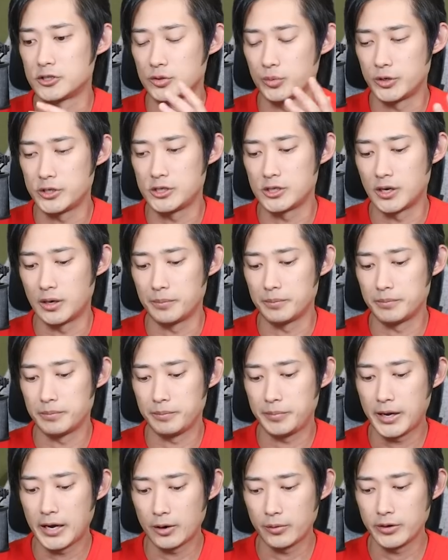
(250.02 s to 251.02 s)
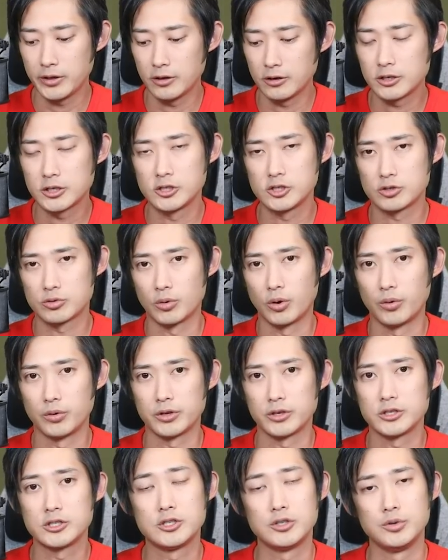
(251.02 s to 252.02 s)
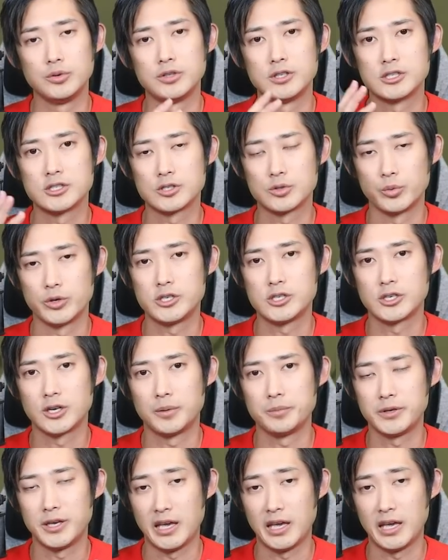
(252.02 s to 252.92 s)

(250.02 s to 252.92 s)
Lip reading: Switch Up, pairing your controller to the Switch Up